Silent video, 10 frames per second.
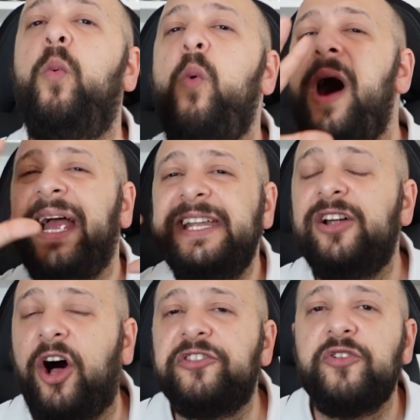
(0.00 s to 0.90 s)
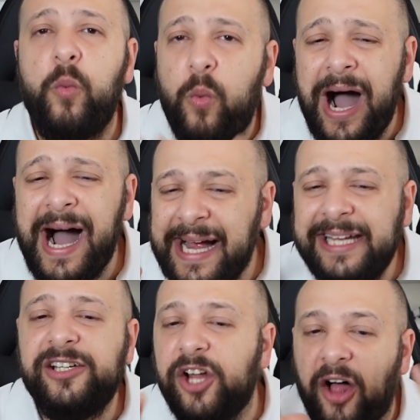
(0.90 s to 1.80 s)
why not why
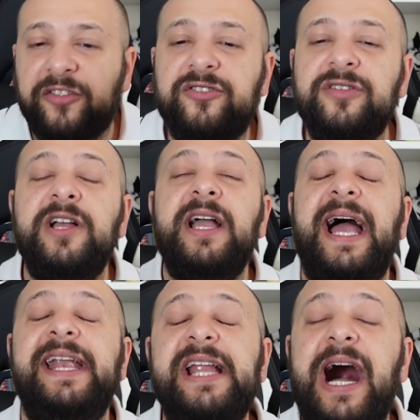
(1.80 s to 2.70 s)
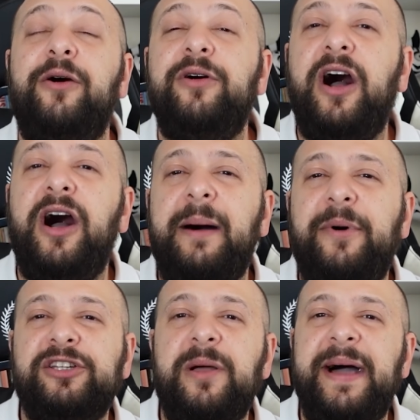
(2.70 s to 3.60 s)
not and now uh,
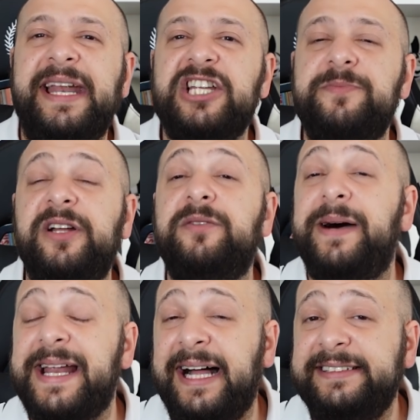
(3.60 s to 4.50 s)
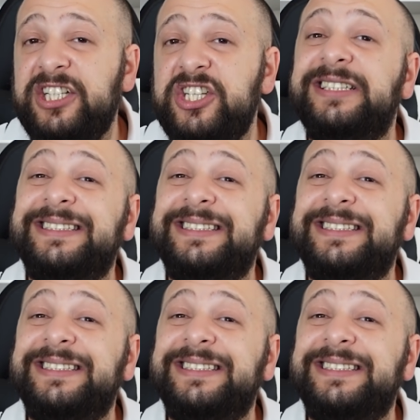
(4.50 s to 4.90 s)
about the management paratici